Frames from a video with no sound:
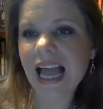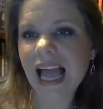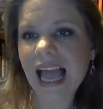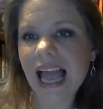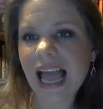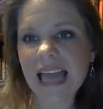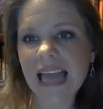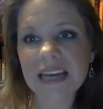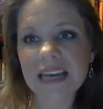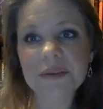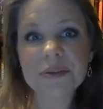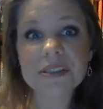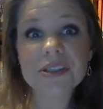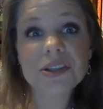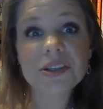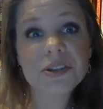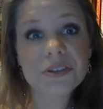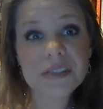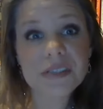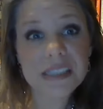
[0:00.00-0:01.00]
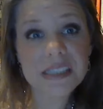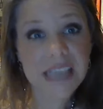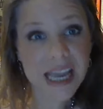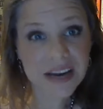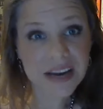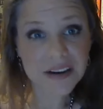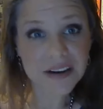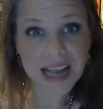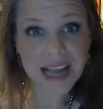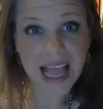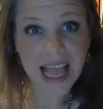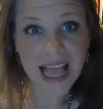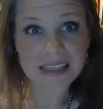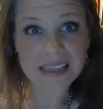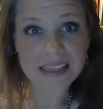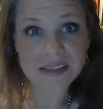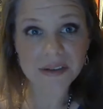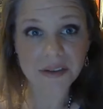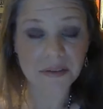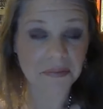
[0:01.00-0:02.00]
and it was a Crusader
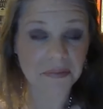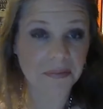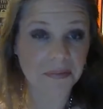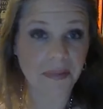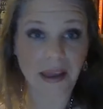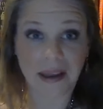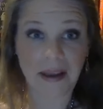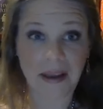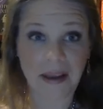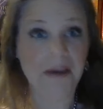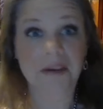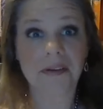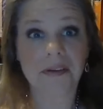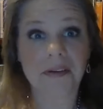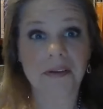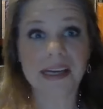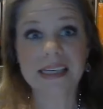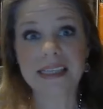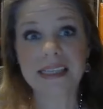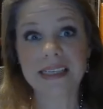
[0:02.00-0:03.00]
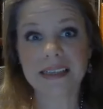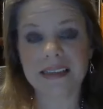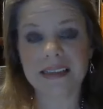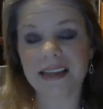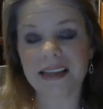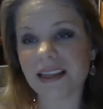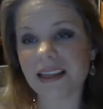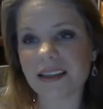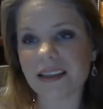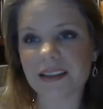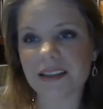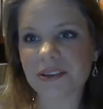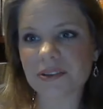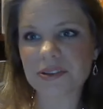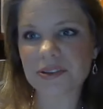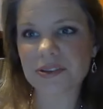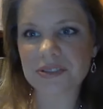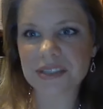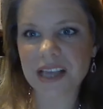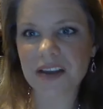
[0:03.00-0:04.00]
castle. I had no idea that the
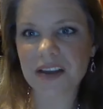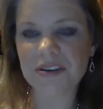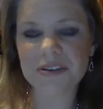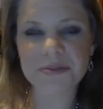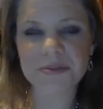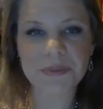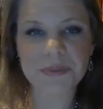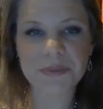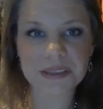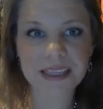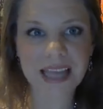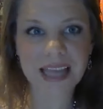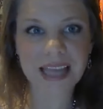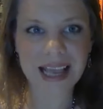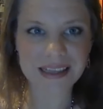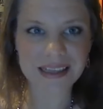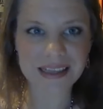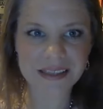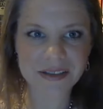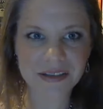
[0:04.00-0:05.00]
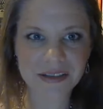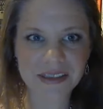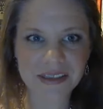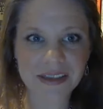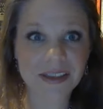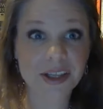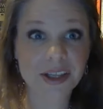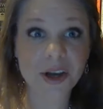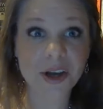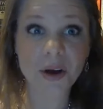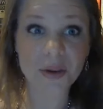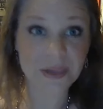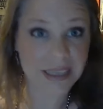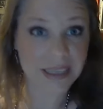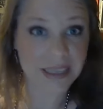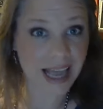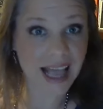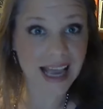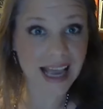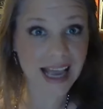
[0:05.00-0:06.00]
Crusaders built a castle in the
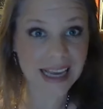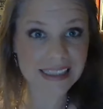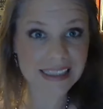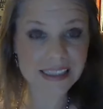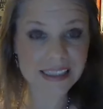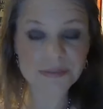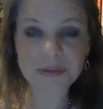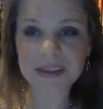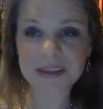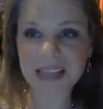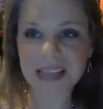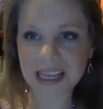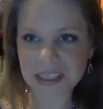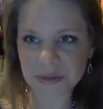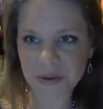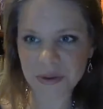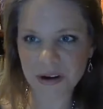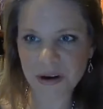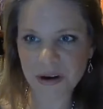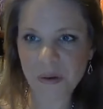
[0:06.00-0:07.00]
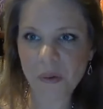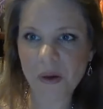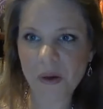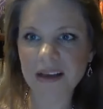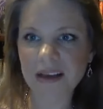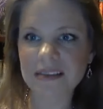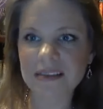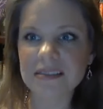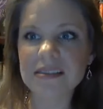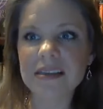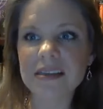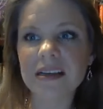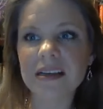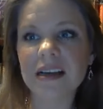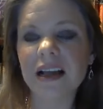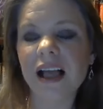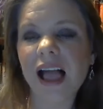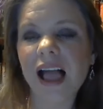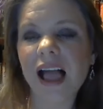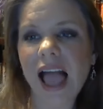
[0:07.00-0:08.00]
Golan Heights, but that's where it was.
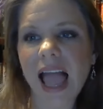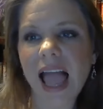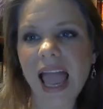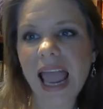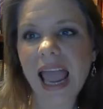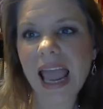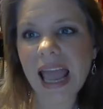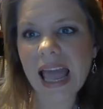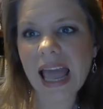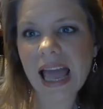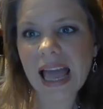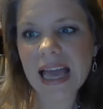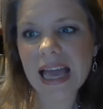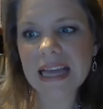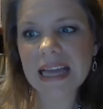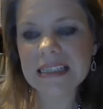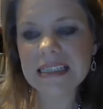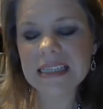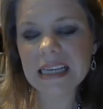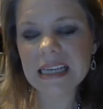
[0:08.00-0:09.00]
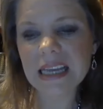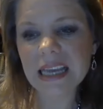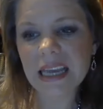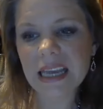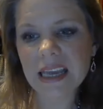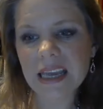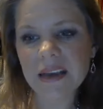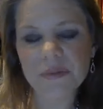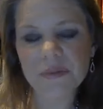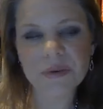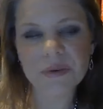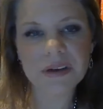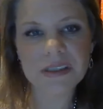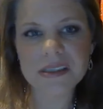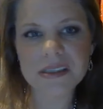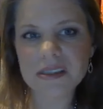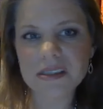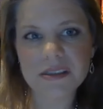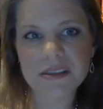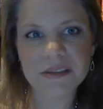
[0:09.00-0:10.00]
And it
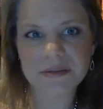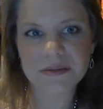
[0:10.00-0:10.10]
was